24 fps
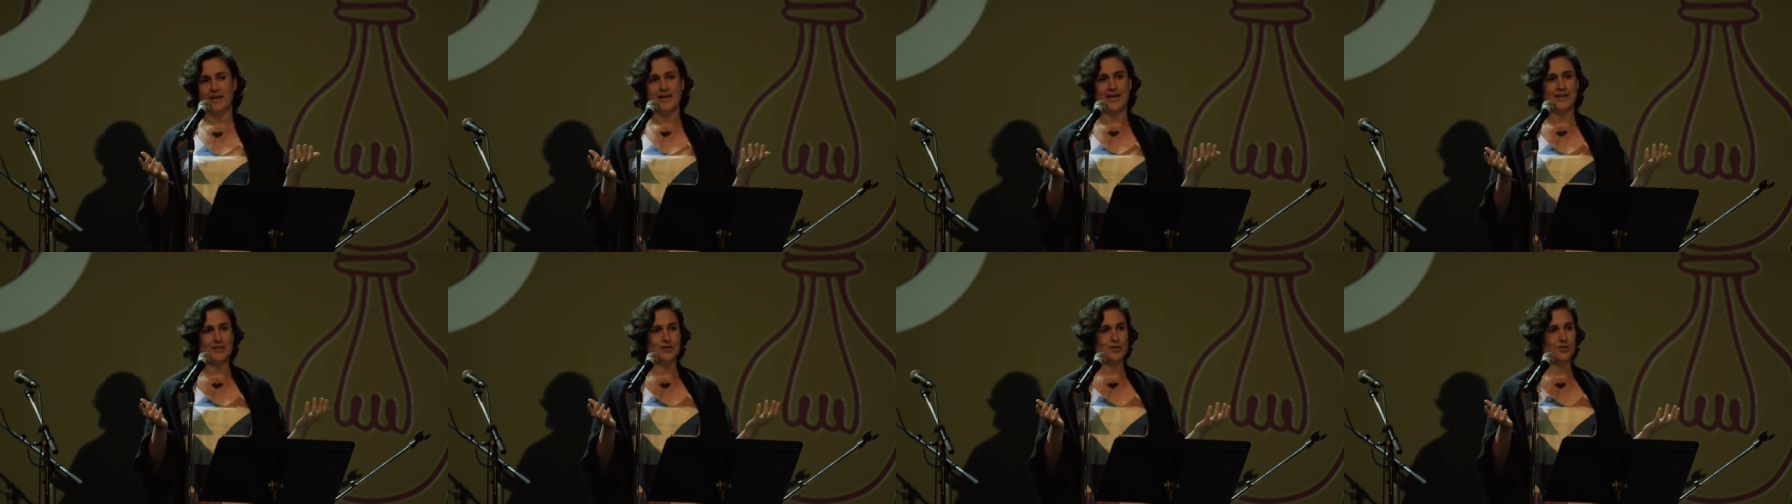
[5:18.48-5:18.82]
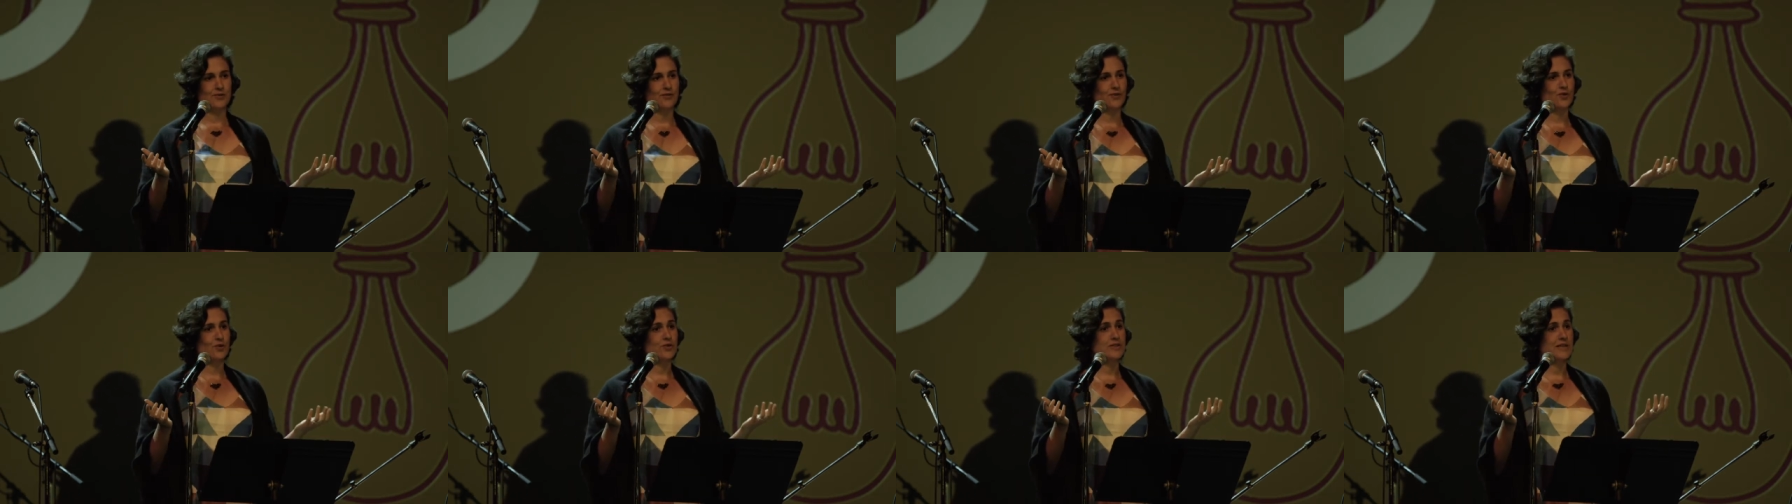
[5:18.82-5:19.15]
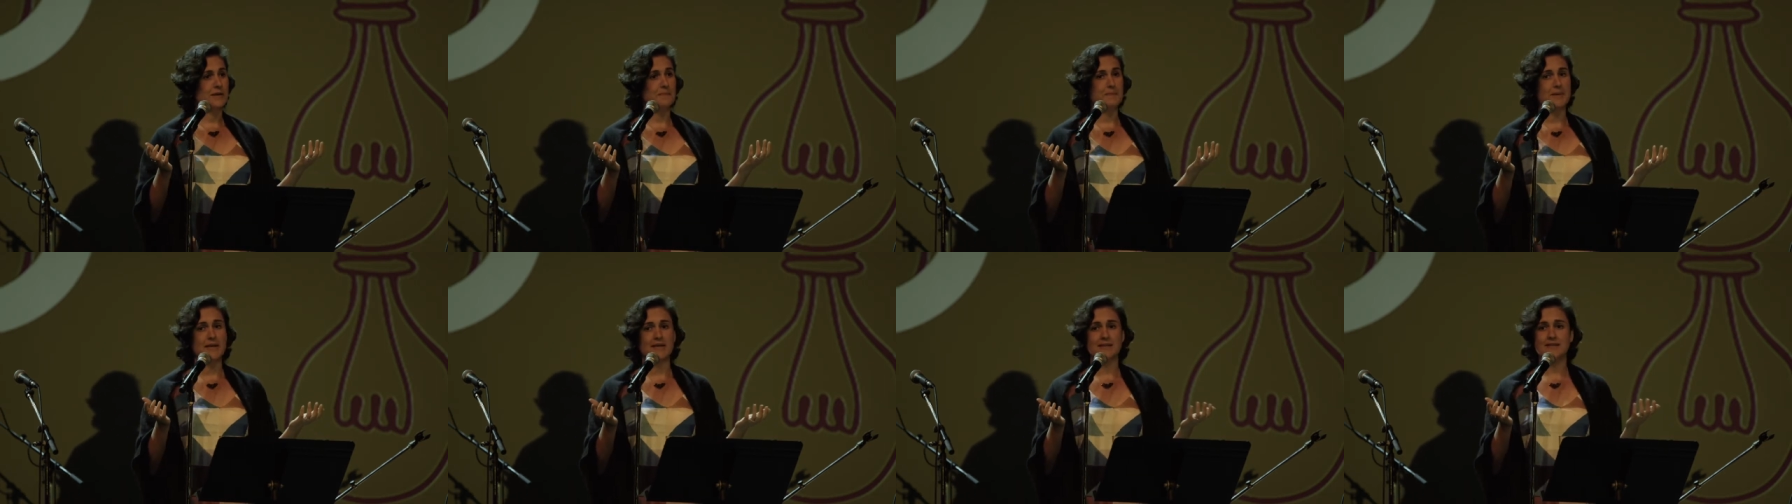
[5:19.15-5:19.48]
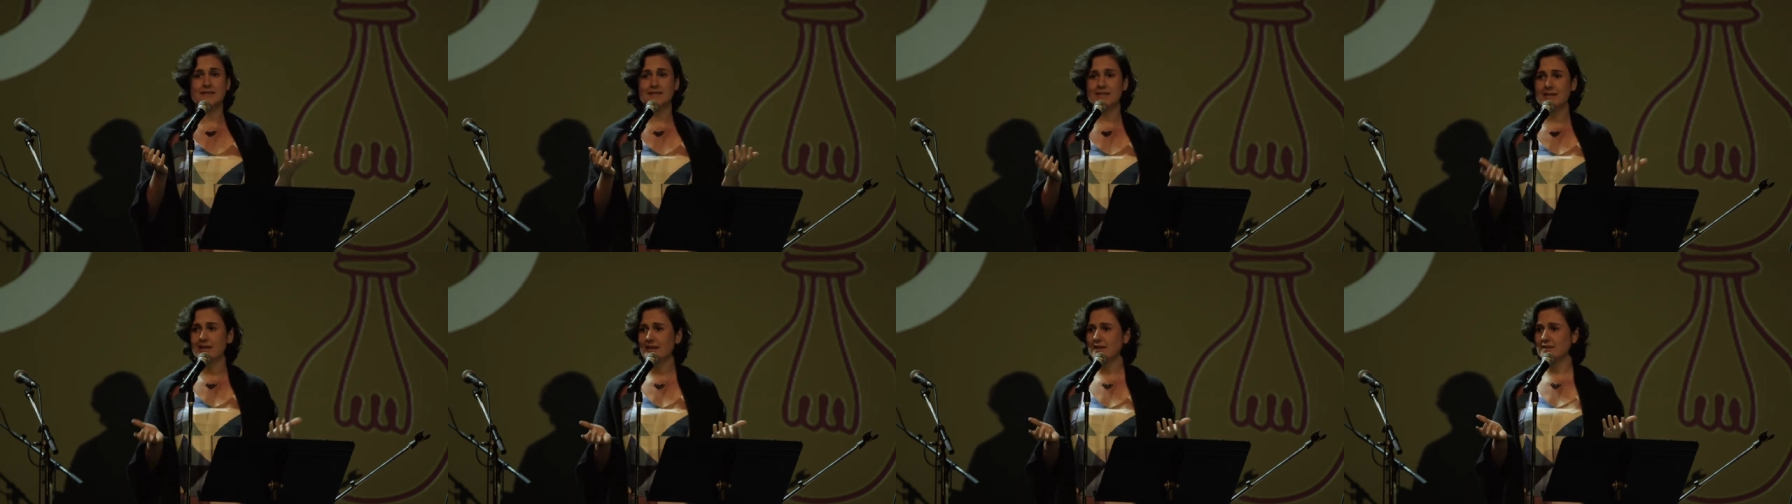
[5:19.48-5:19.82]
And so, of course, it made
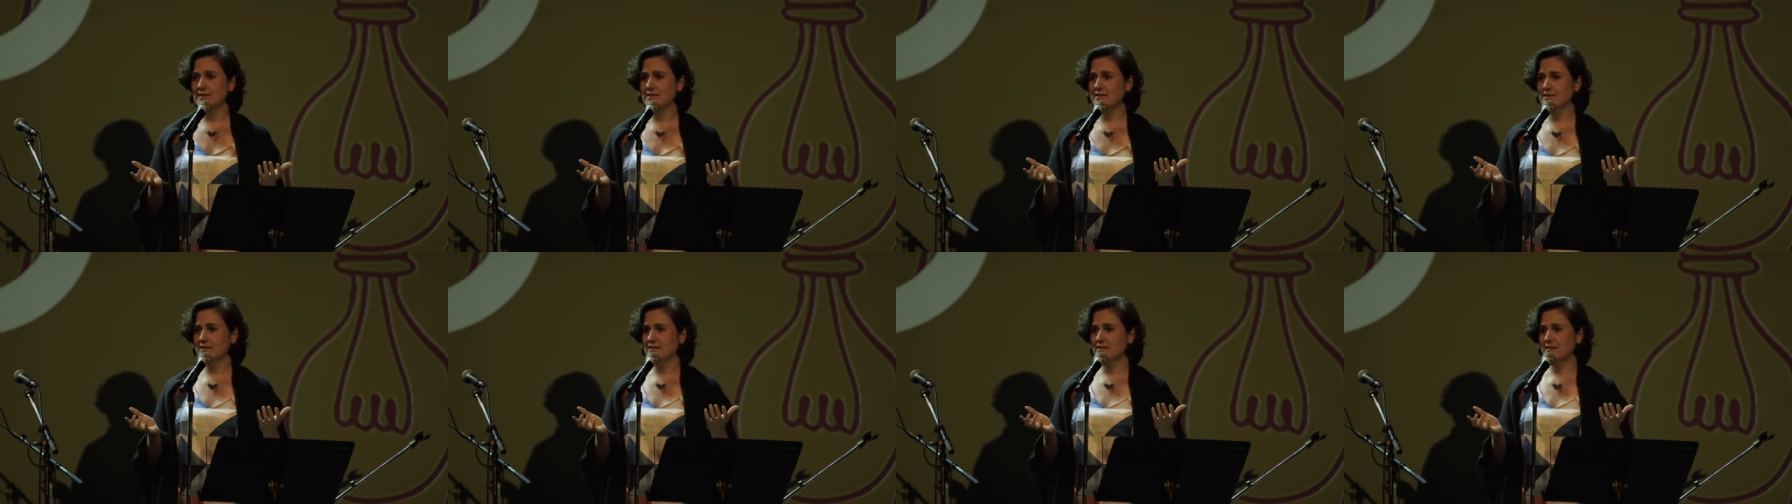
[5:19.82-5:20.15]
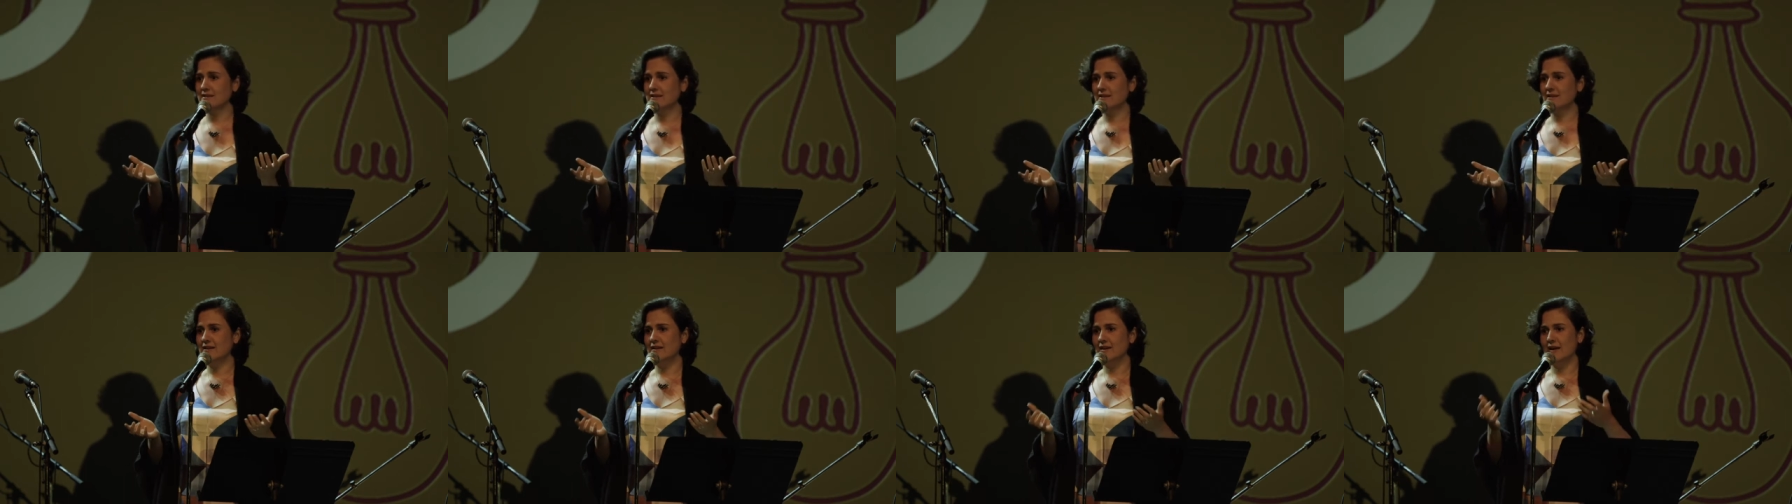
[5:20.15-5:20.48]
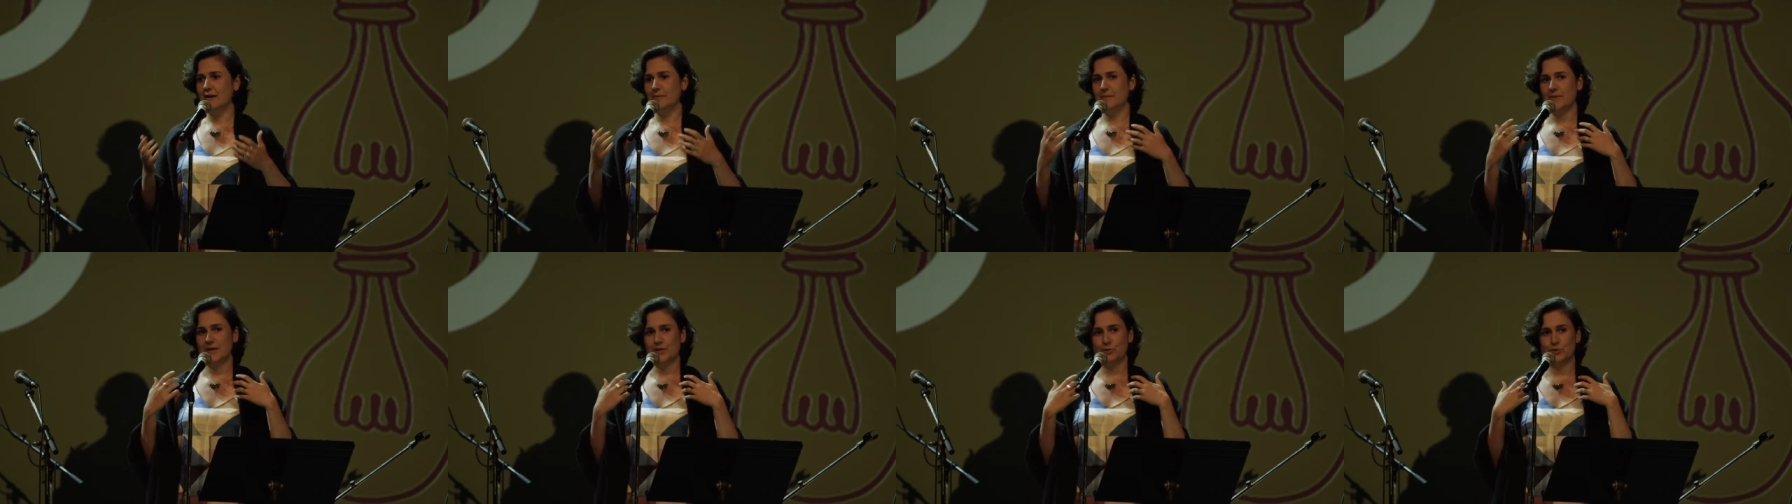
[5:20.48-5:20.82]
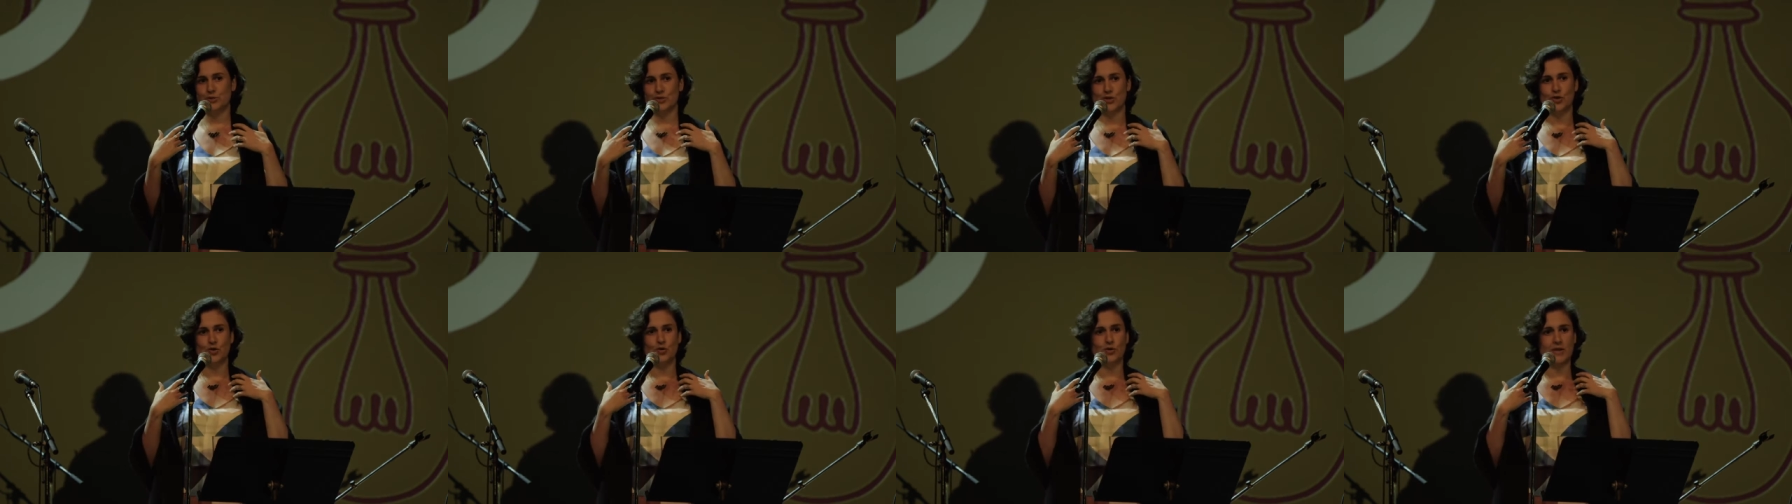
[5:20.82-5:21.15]
sense. It
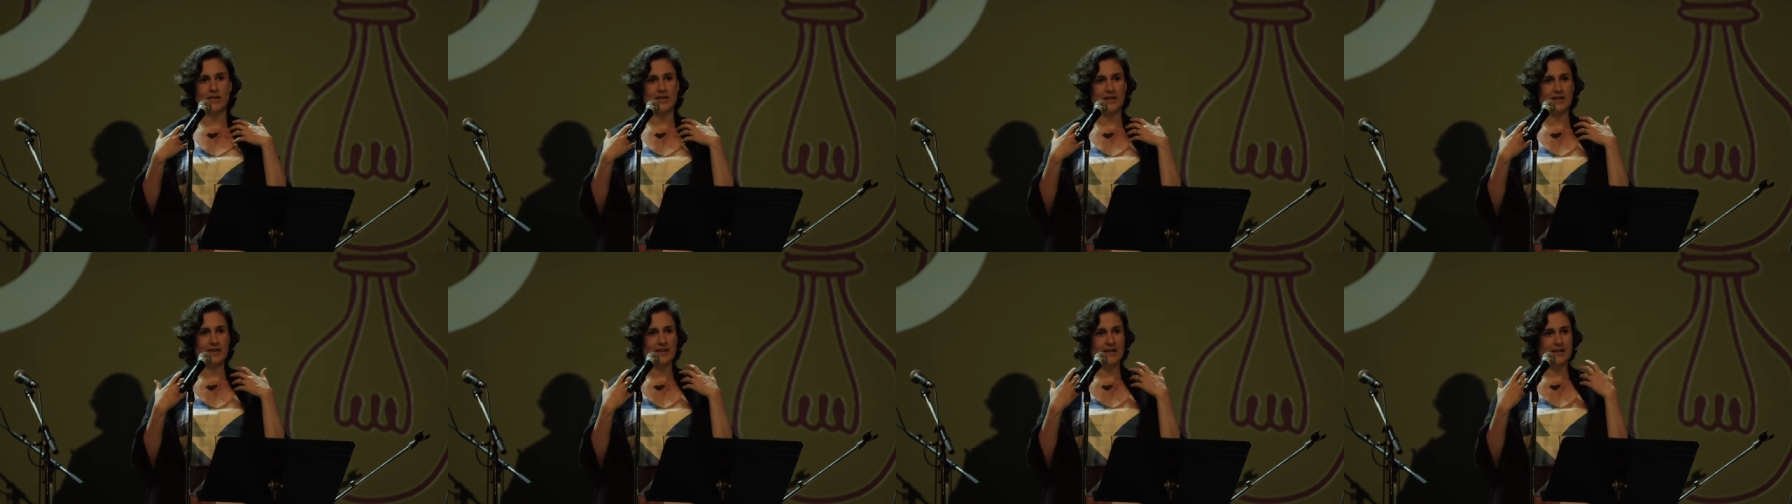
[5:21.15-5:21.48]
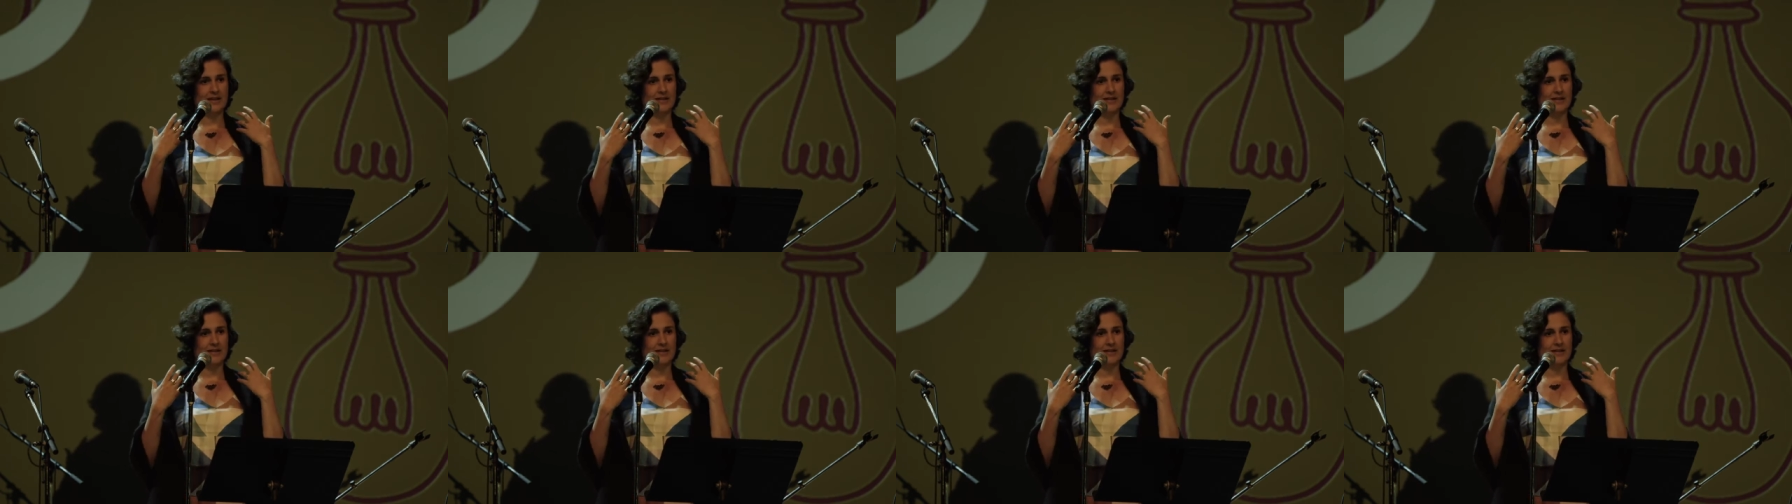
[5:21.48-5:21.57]
was only